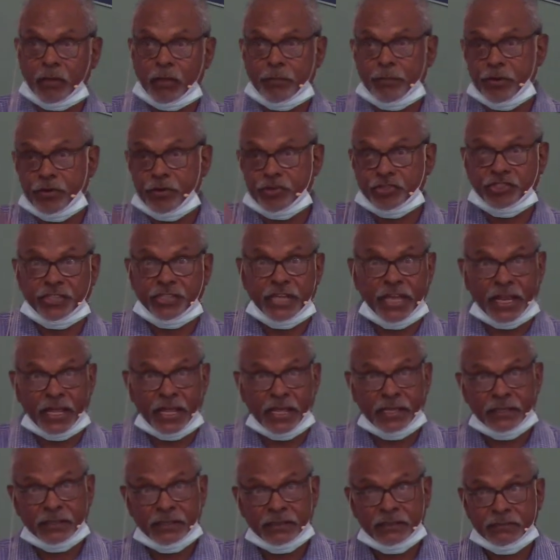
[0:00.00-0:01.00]
Bruce Jenner,
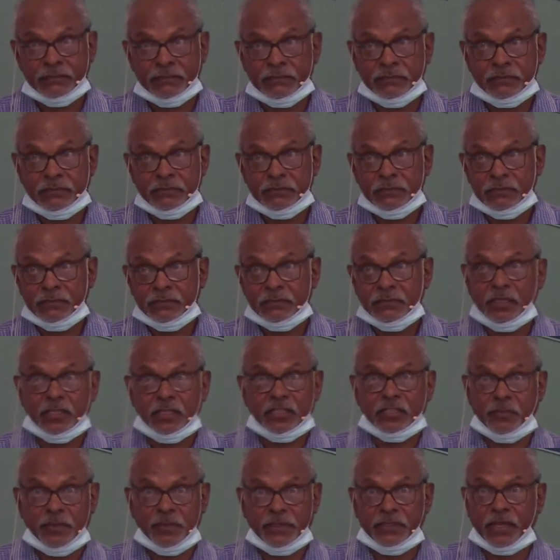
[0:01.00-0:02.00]
you know, to
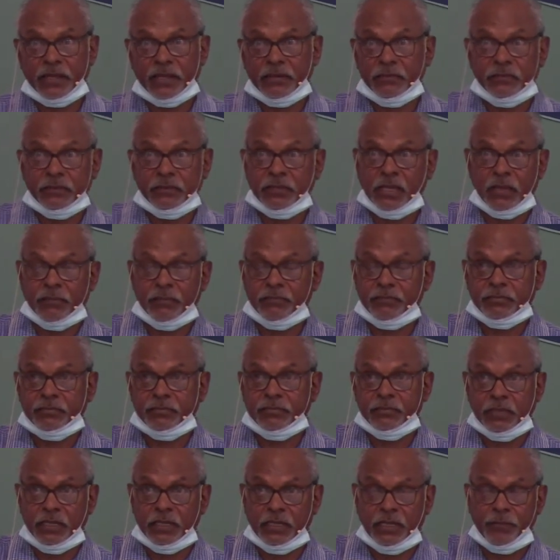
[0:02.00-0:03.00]
be that
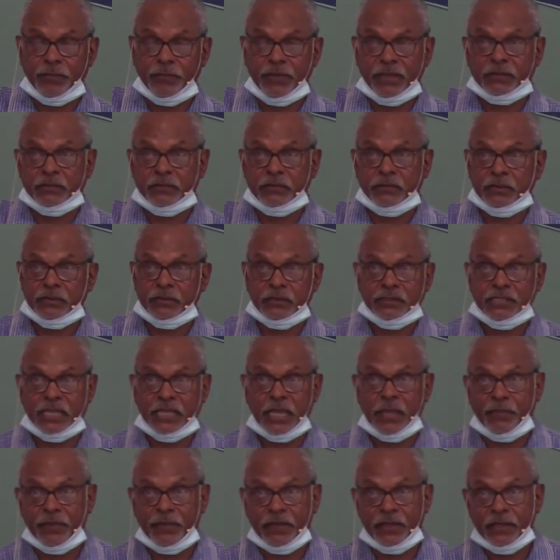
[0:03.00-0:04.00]
Olympic
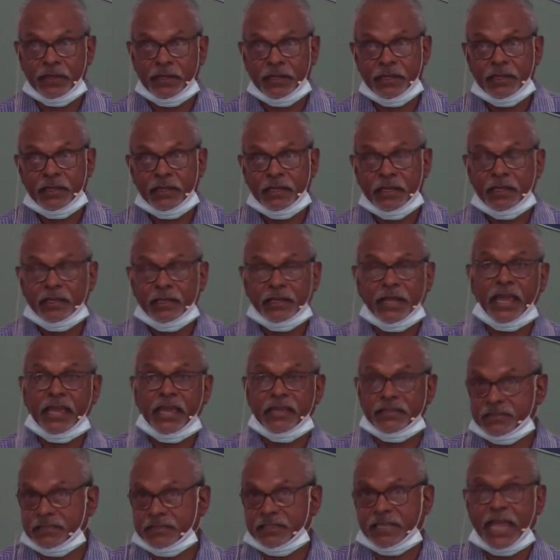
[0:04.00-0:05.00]
champion. Now
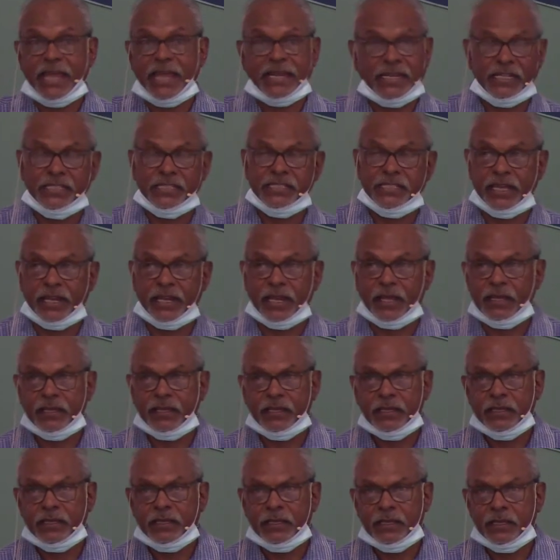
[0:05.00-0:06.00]
it's Caitlyn Jenner.
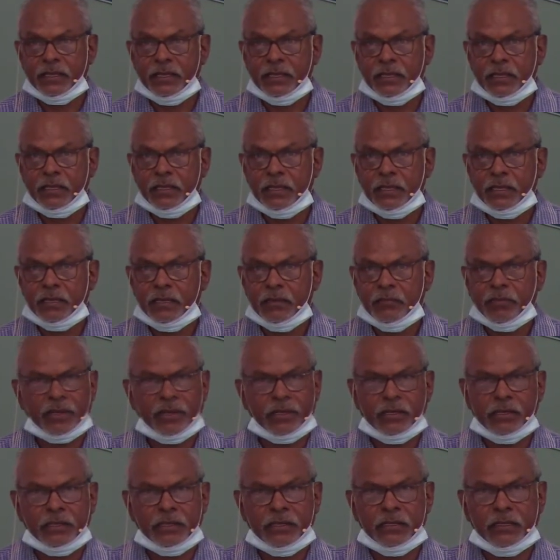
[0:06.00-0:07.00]
But
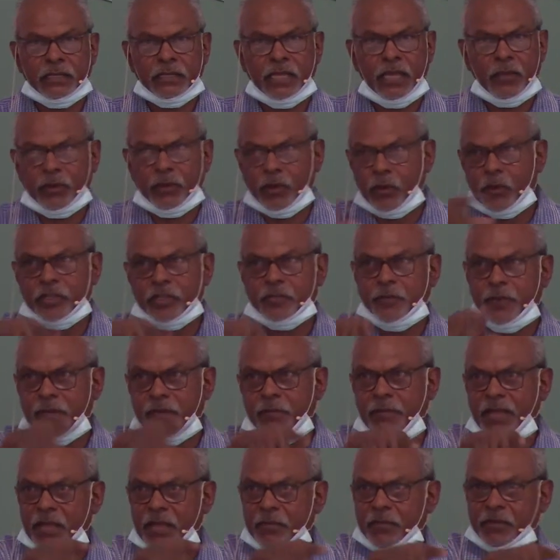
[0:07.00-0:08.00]
he will always be a
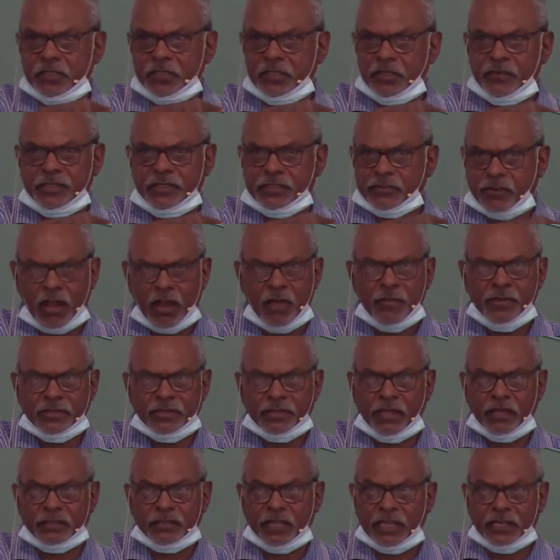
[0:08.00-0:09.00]
man because of his
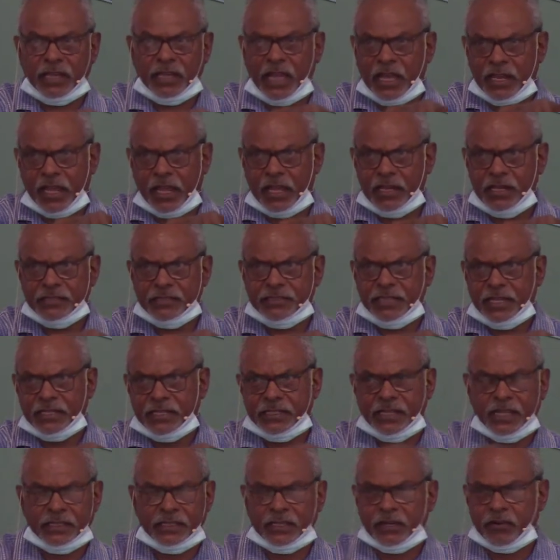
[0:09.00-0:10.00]
chromosomes, unless they can
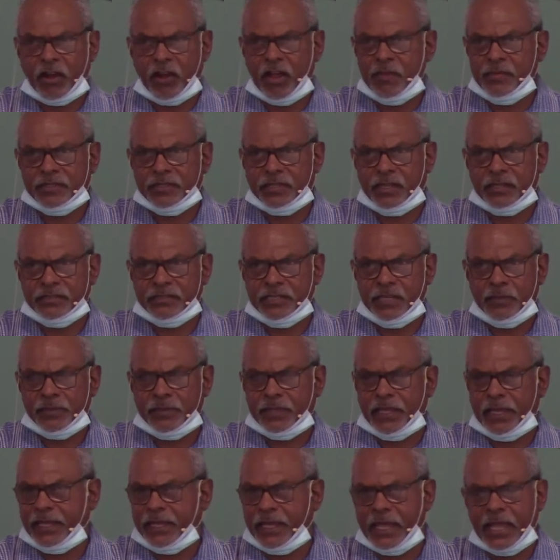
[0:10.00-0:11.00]
take the chromosomes out, but they
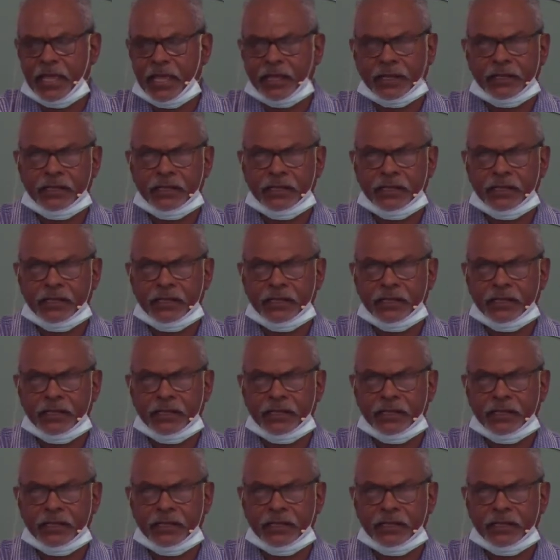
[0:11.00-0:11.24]
can't.